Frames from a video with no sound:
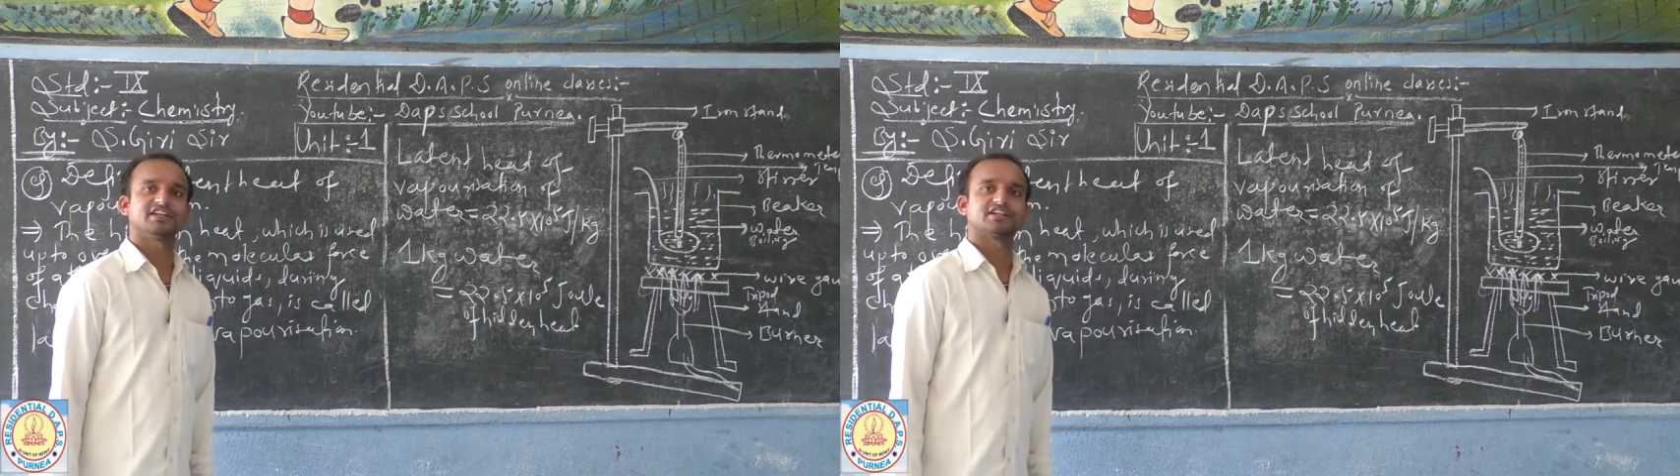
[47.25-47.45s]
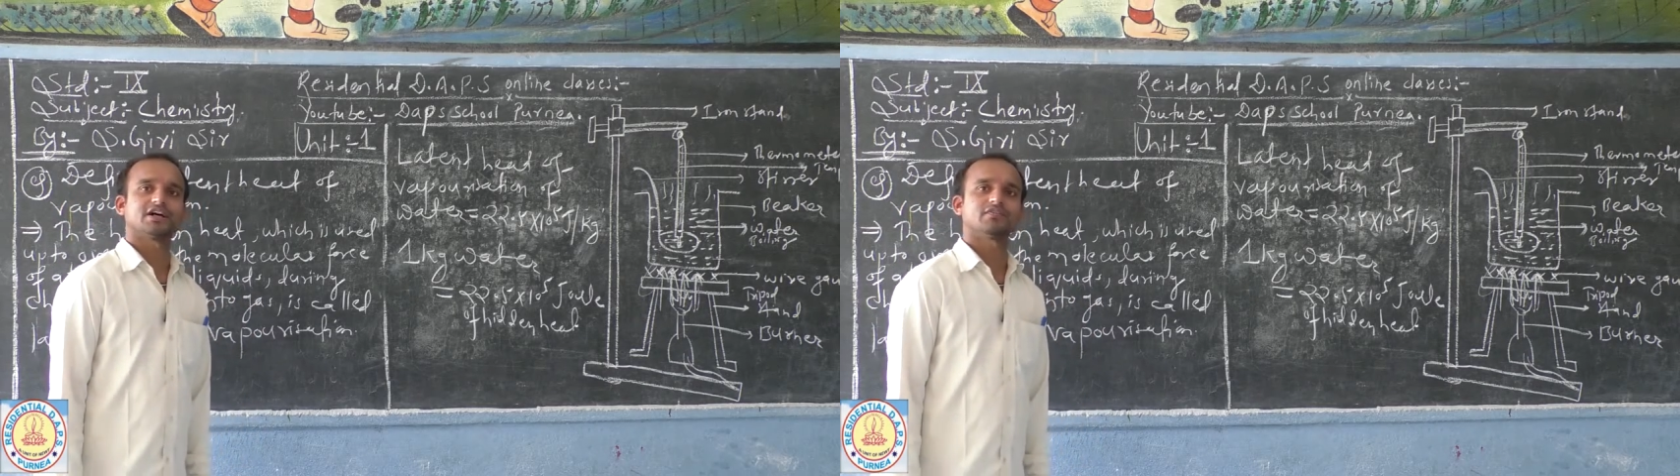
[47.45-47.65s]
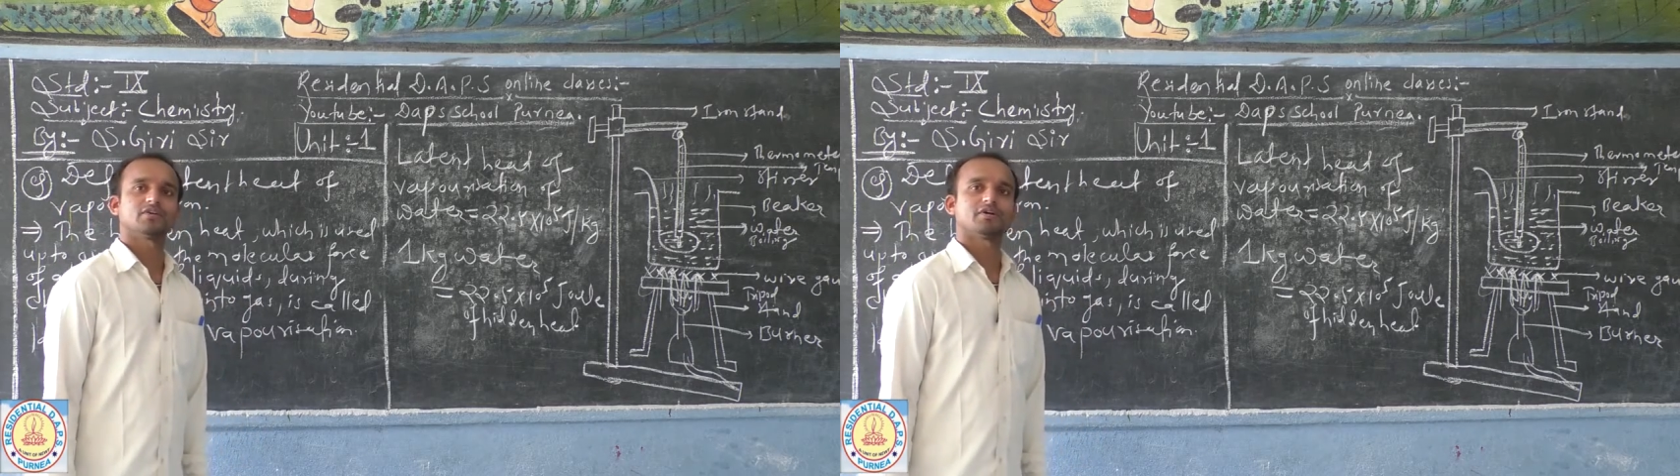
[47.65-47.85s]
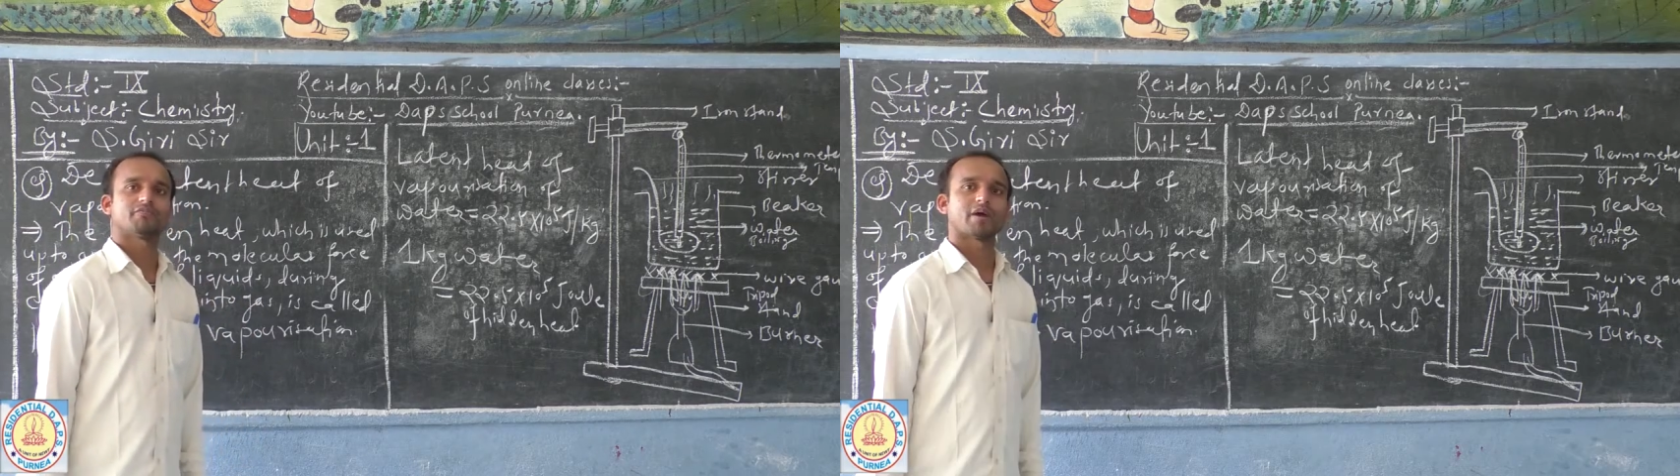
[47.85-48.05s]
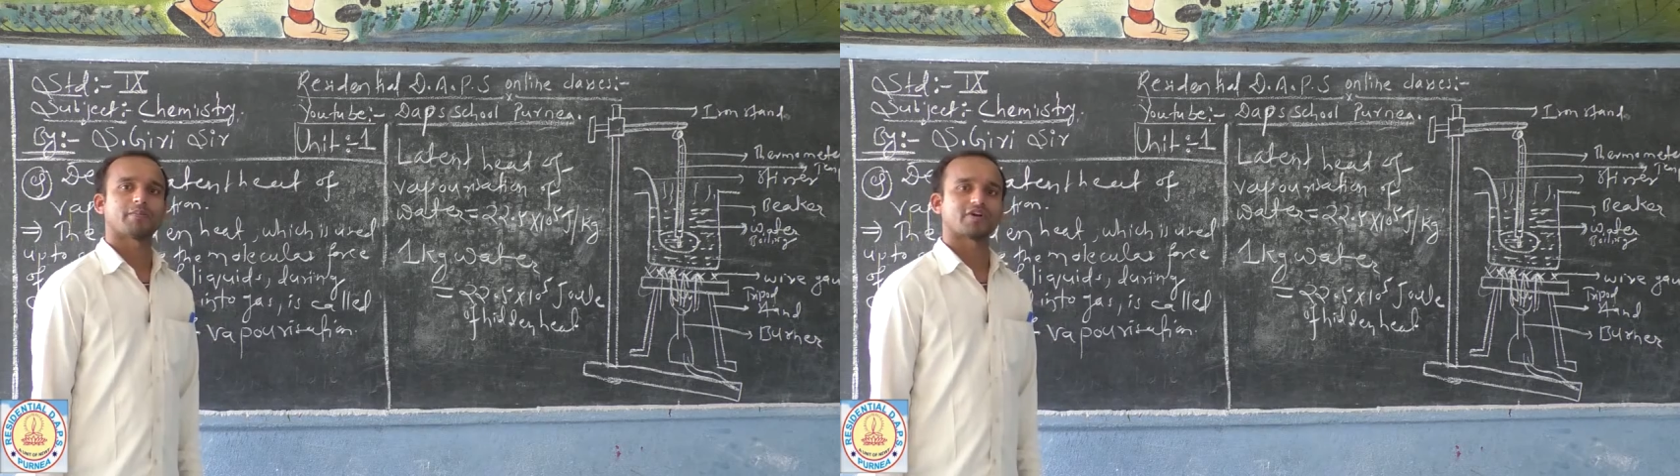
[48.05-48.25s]
heat
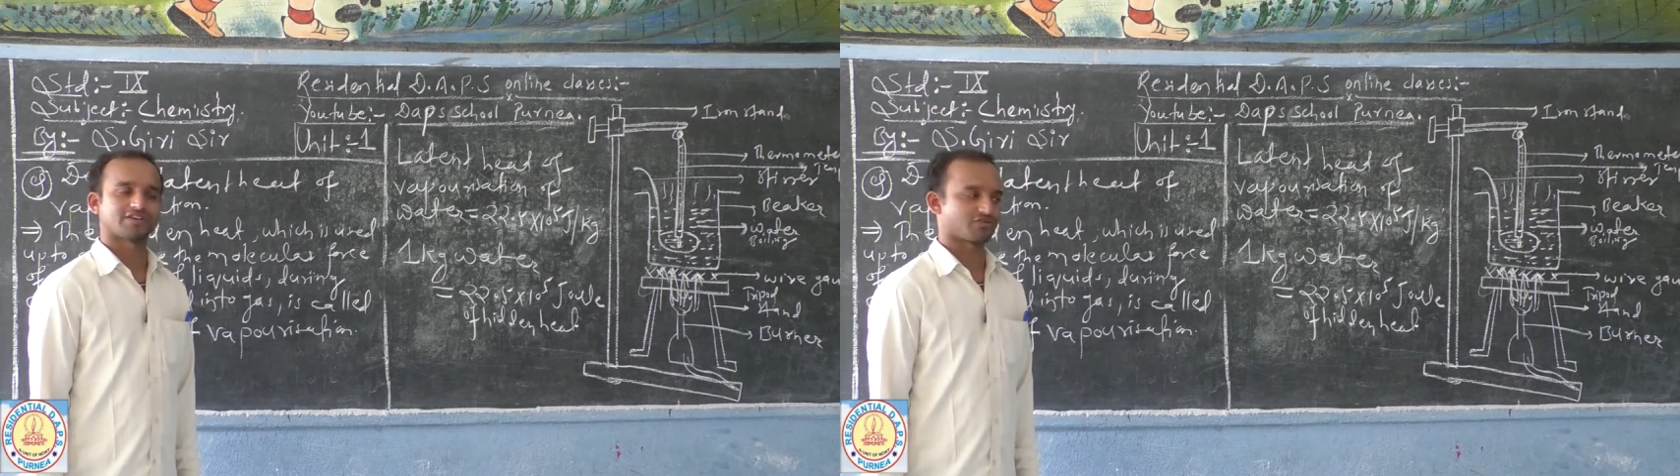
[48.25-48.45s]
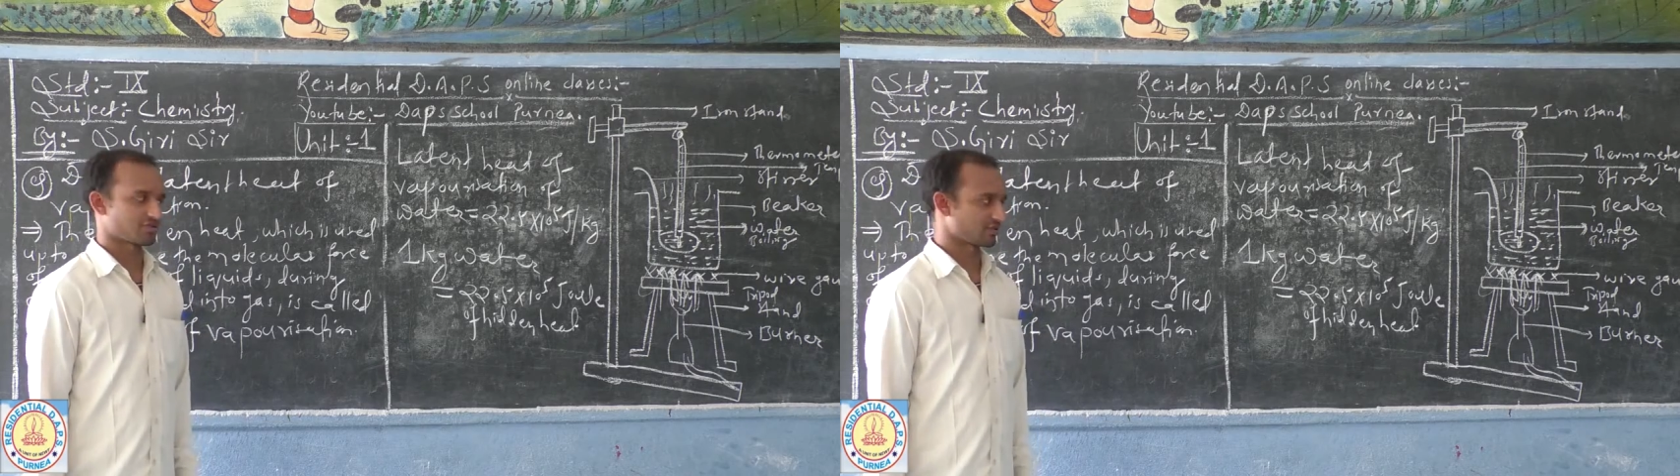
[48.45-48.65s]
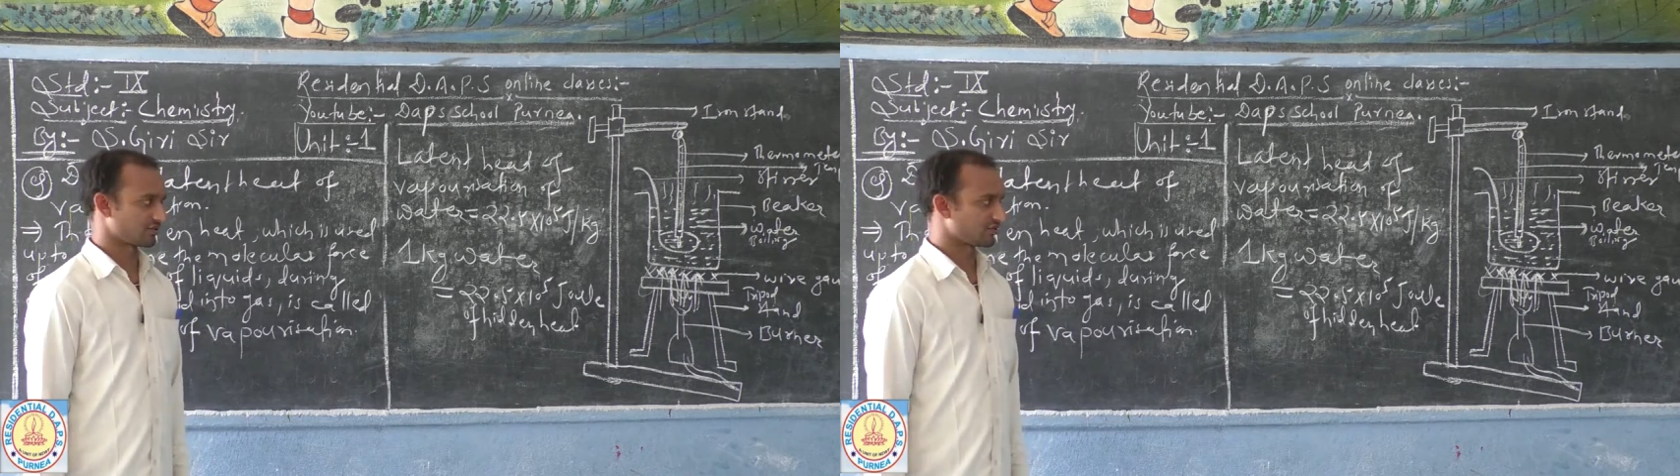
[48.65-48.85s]
of vaporization.